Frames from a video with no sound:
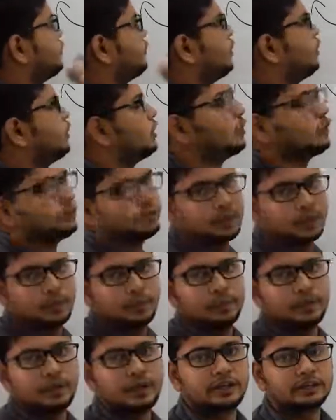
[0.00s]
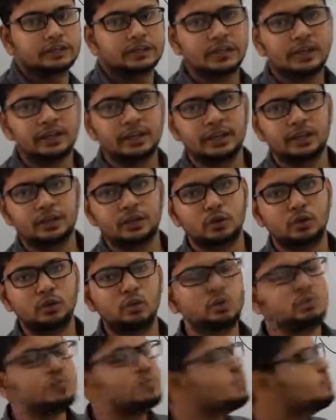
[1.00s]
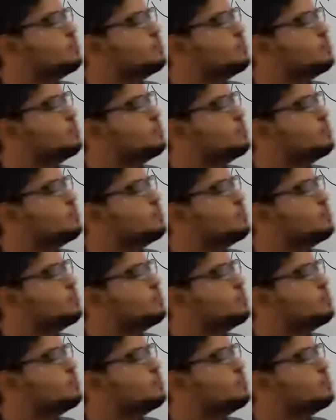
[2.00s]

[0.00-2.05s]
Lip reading: of all of them is leading to